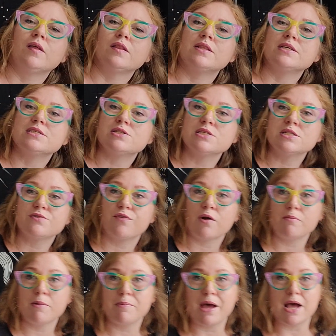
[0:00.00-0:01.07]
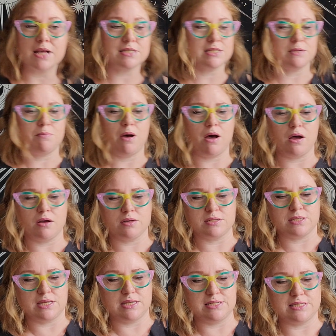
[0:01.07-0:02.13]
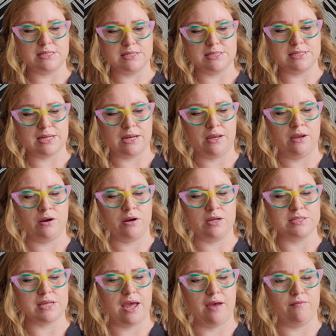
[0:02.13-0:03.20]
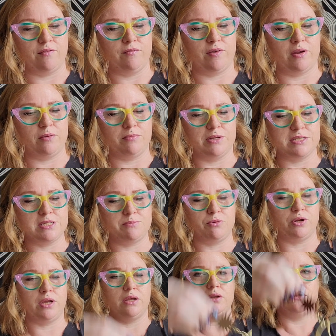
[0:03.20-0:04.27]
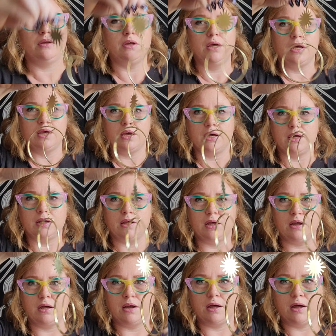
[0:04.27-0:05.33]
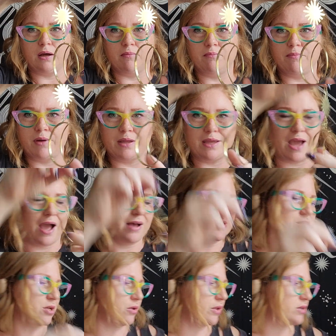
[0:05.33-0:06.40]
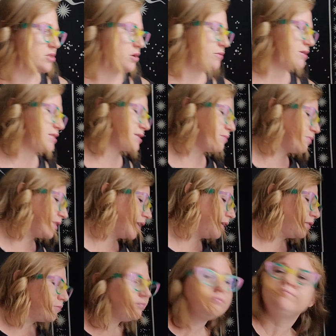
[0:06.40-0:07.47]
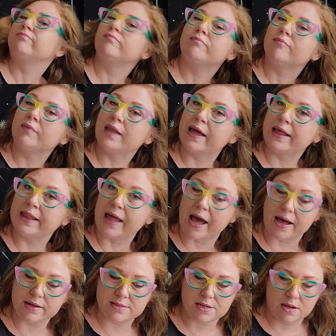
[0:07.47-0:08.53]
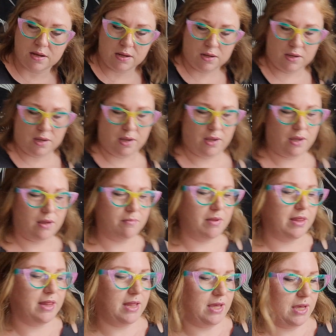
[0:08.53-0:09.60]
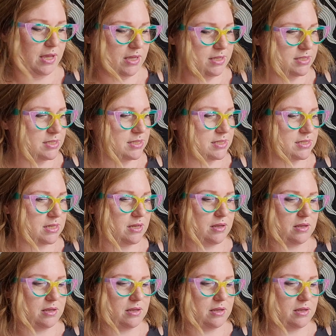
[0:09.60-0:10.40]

This is from a past box. It's still sitting here because I haven't found a place to put it. Um, but yeah, so there's always something like that. Um, this